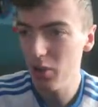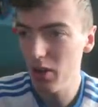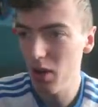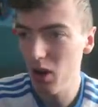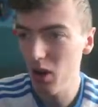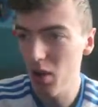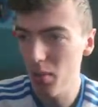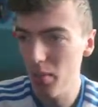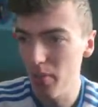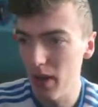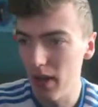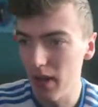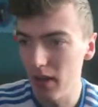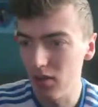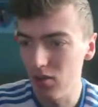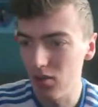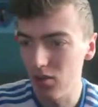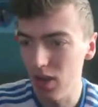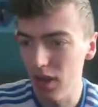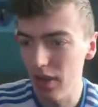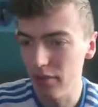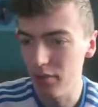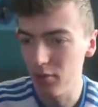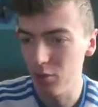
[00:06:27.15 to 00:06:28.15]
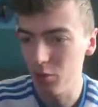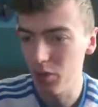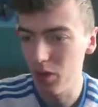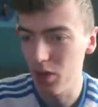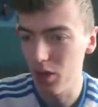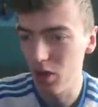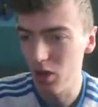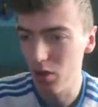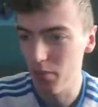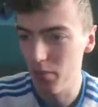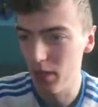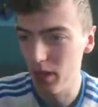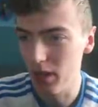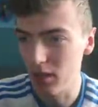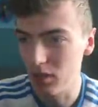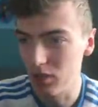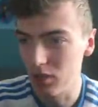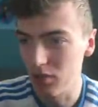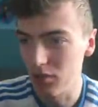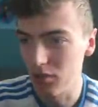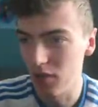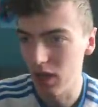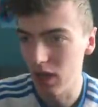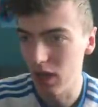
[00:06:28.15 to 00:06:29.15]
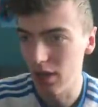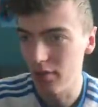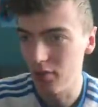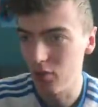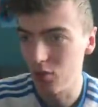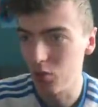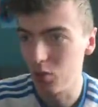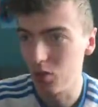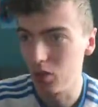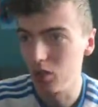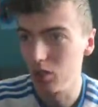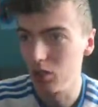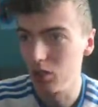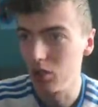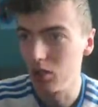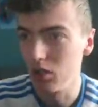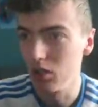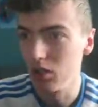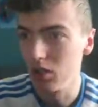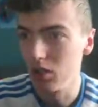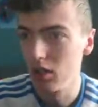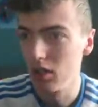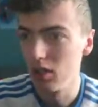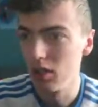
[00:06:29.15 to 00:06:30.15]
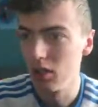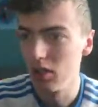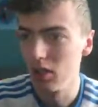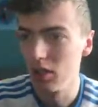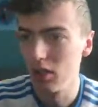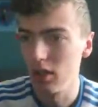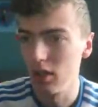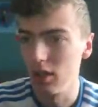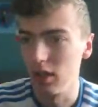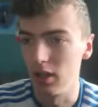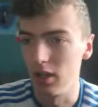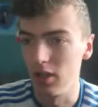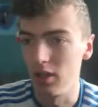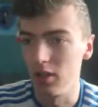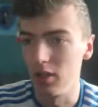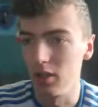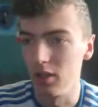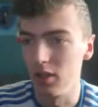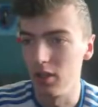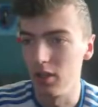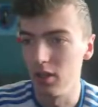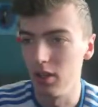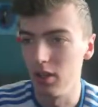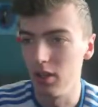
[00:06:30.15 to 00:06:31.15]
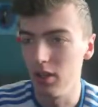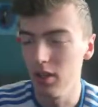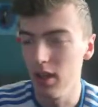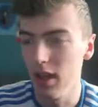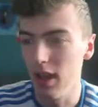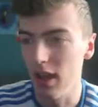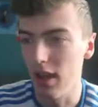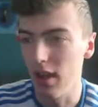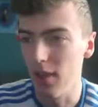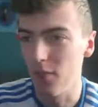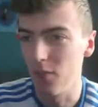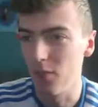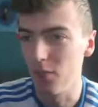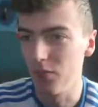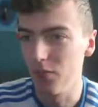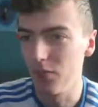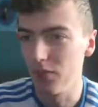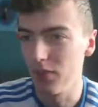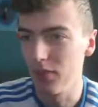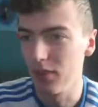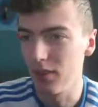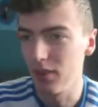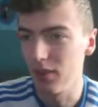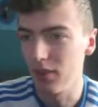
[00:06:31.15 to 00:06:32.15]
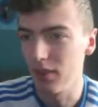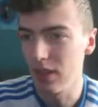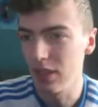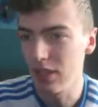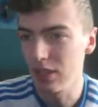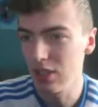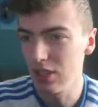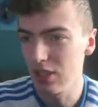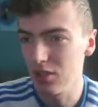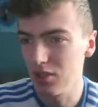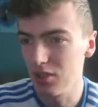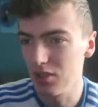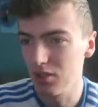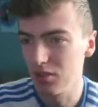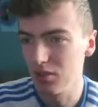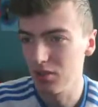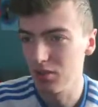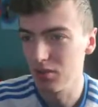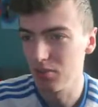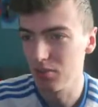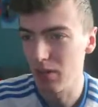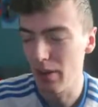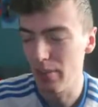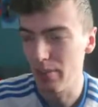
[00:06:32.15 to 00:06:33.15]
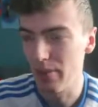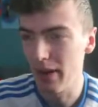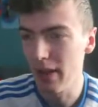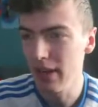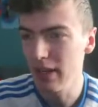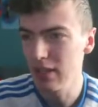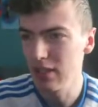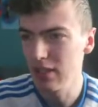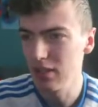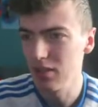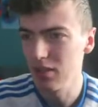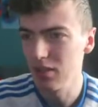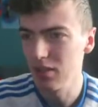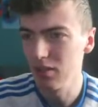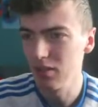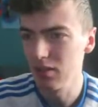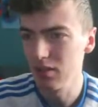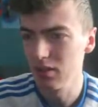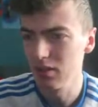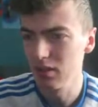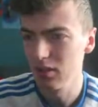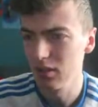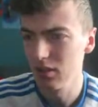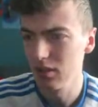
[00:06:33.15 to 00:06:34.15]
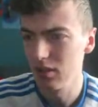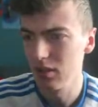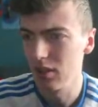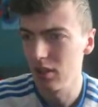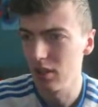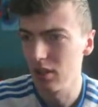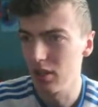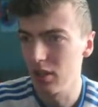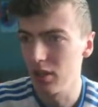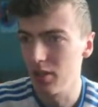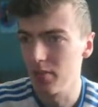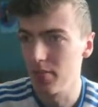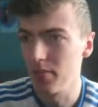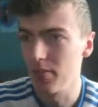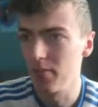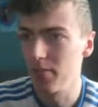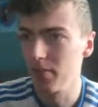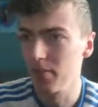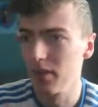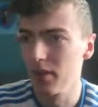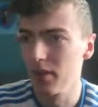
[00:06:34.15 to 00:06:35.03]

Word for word: we are on Minecraft, we are on my survival world, and yeah, this is my base. So